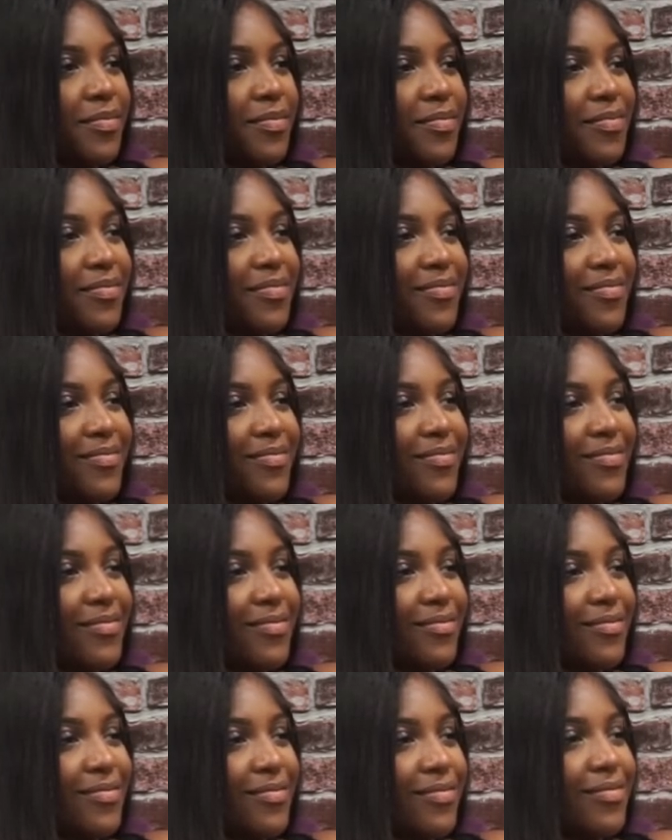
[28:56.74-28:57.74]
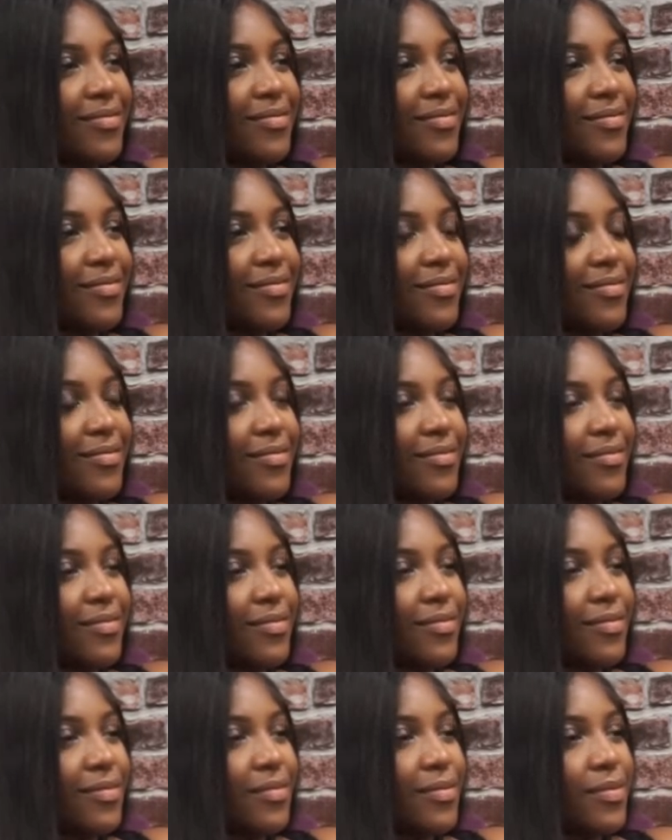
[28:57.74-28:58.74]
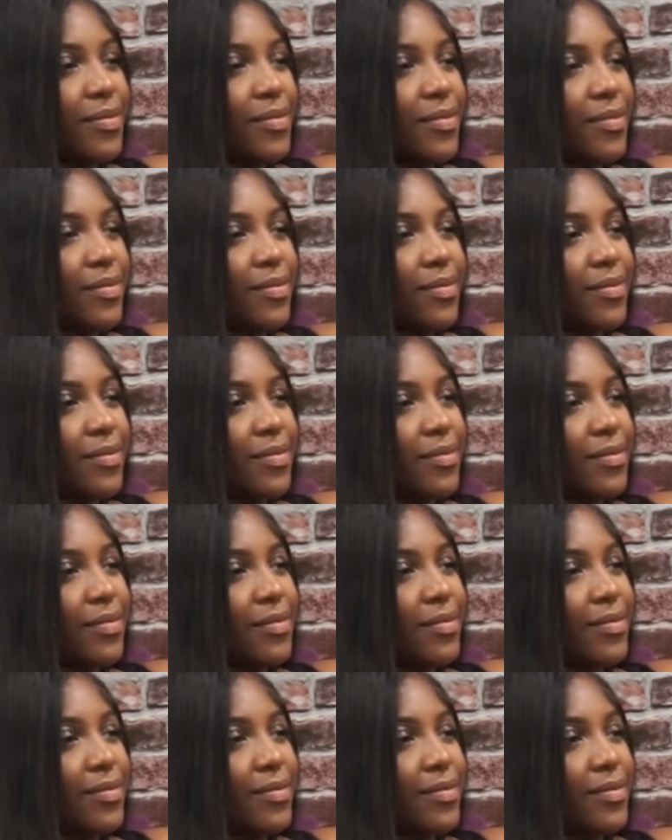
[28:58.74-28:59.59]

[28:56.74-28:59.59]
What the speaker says: The person shown says nothing.